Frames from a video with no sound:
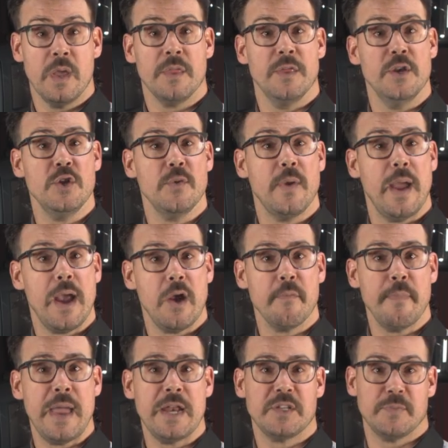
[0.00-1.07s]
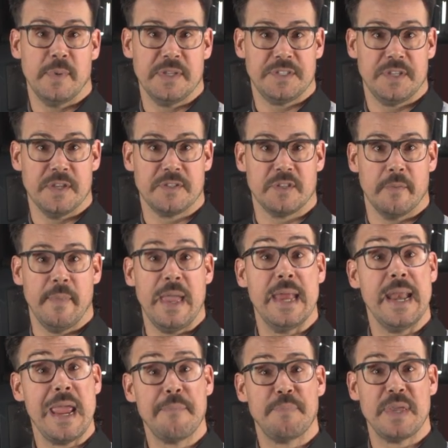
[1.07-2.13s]
The new air management system and
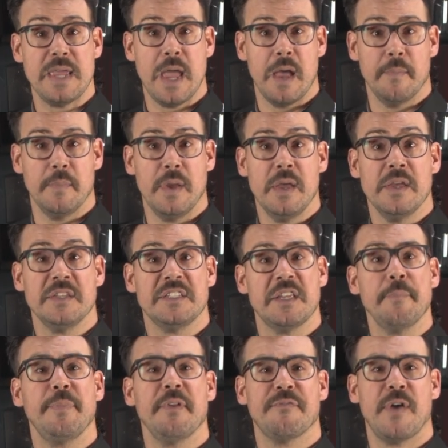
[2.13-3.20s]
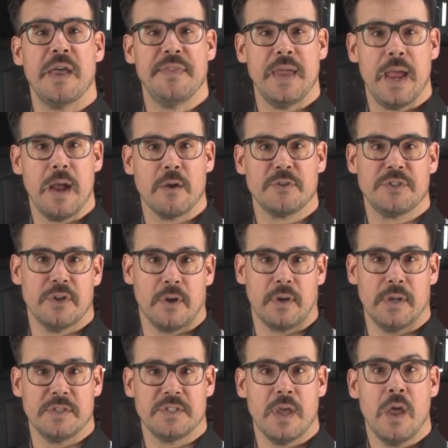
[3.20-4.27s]
APM simplify the air
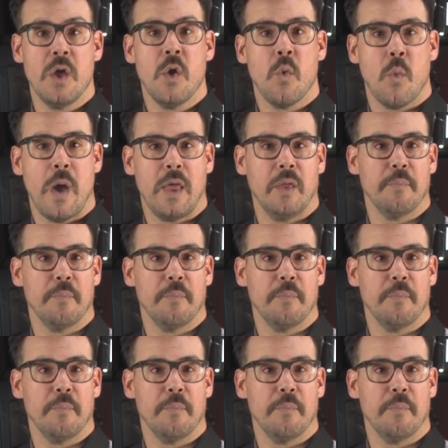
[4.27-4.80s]
circuits while